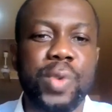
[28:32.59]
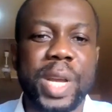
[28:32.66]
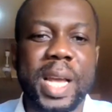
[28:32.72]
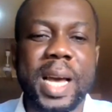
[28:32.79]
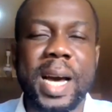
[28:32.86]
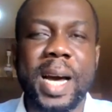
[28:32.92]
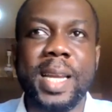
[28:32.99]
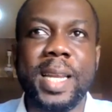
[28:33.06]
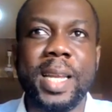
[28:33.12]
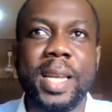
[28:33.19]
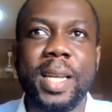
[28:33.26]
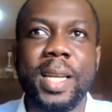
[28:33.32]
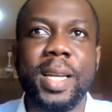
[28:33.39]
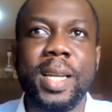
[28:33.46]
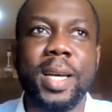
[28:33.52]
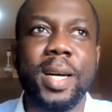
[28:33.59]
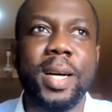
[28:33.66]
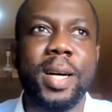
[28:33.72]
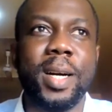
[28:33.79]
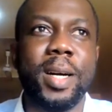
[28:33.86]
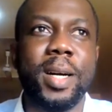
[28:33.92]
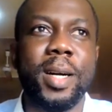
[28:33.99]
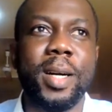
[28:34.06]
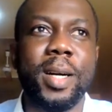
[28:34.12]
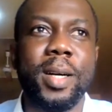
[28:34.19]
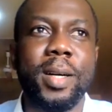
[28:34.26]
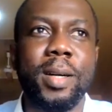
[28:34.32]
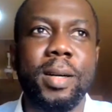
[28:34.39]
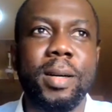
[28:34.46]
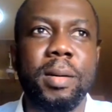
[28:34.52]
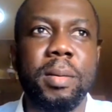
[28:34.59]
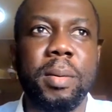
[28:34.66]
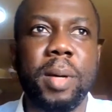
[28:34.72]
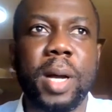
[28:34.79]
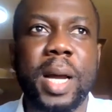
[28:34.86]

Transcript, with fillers: regarding uh,